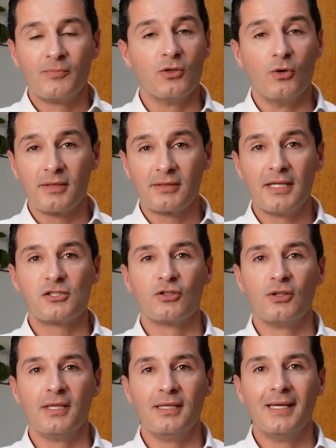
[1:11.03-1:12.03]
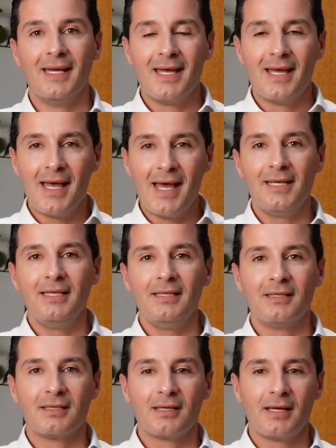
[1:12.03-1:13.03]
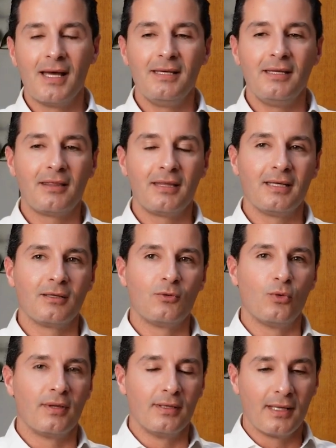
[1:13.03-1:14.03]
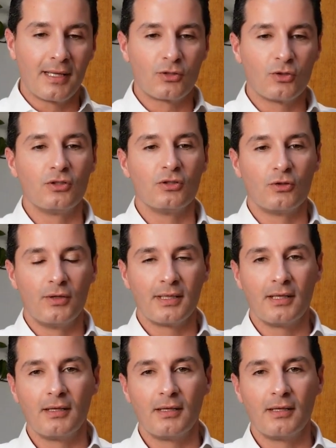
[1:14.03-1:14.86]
So essentially anything with an electrical or